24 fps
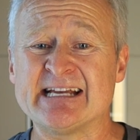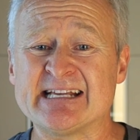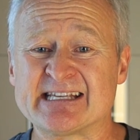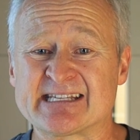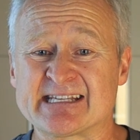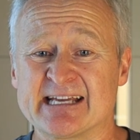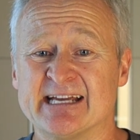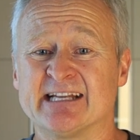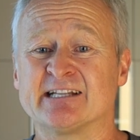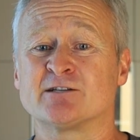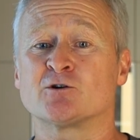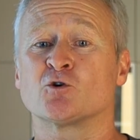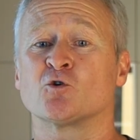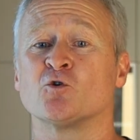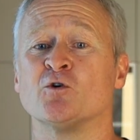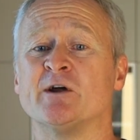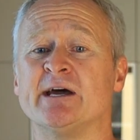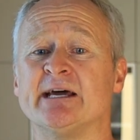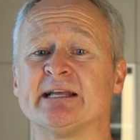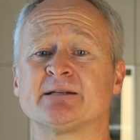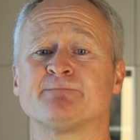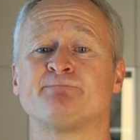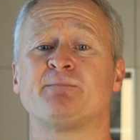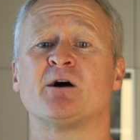is in
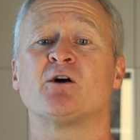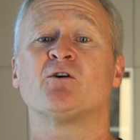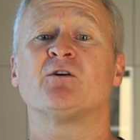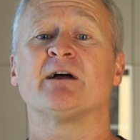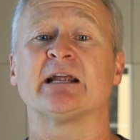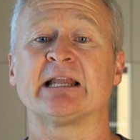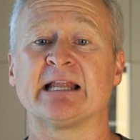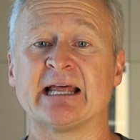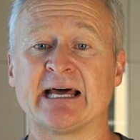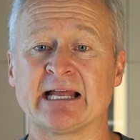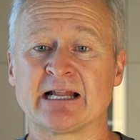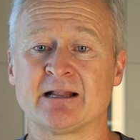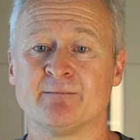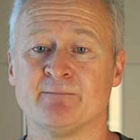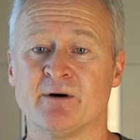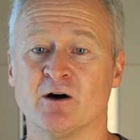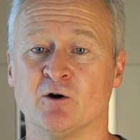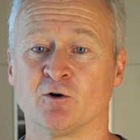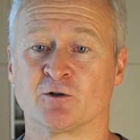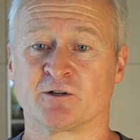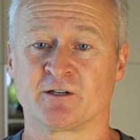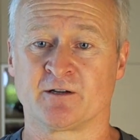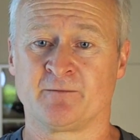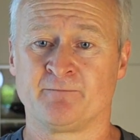grid parallel
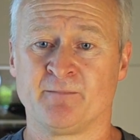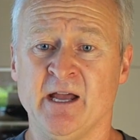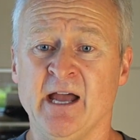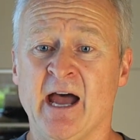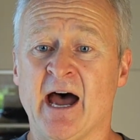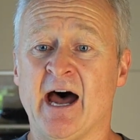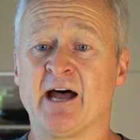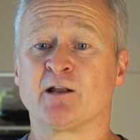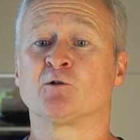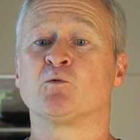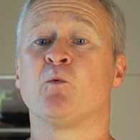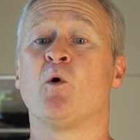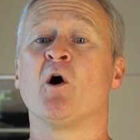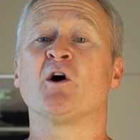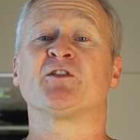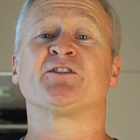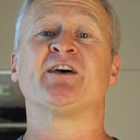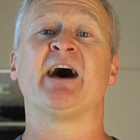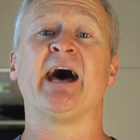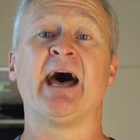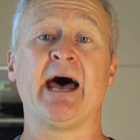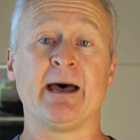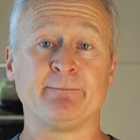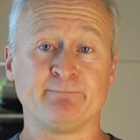mode. And
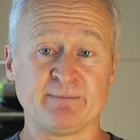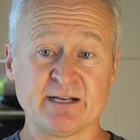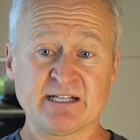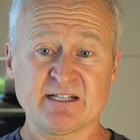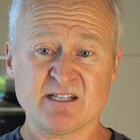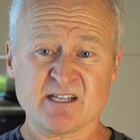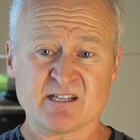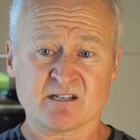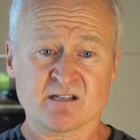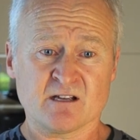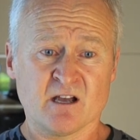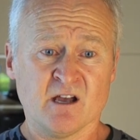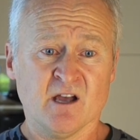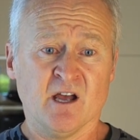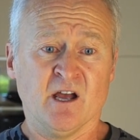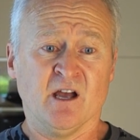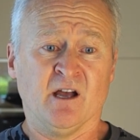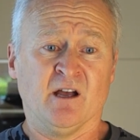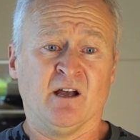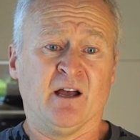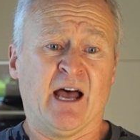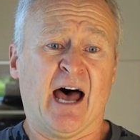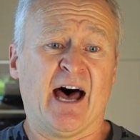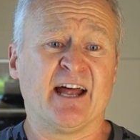what happens
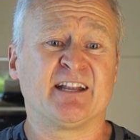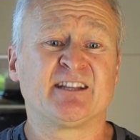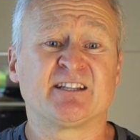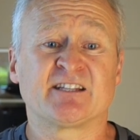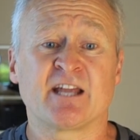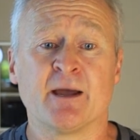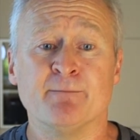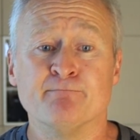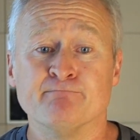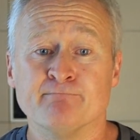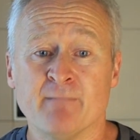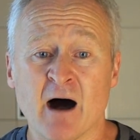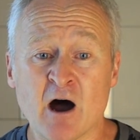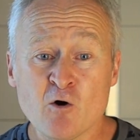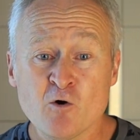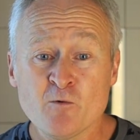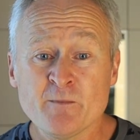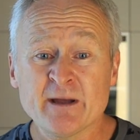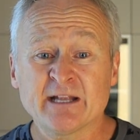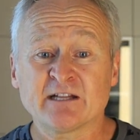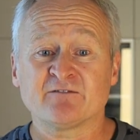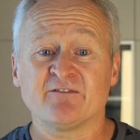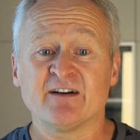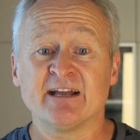at the
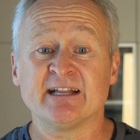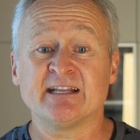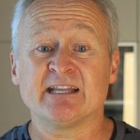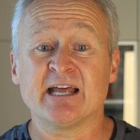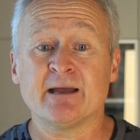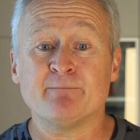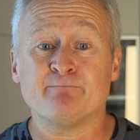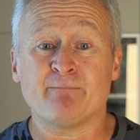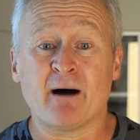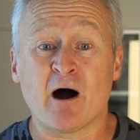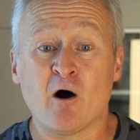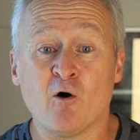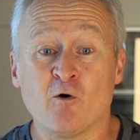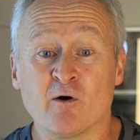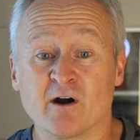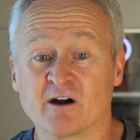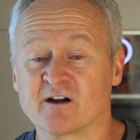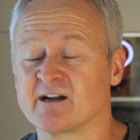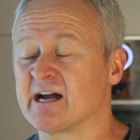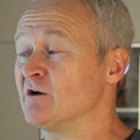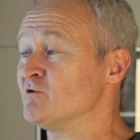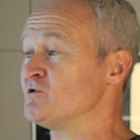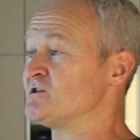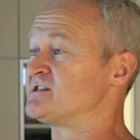moment when the
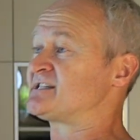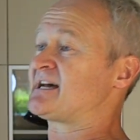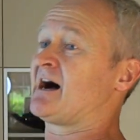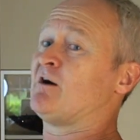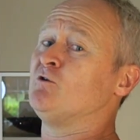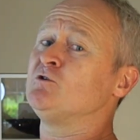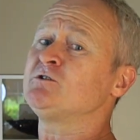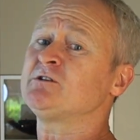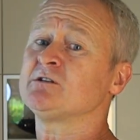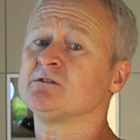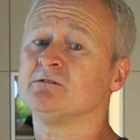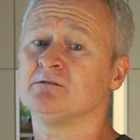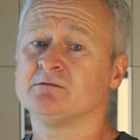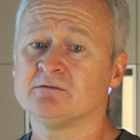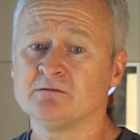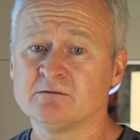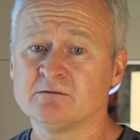power goes out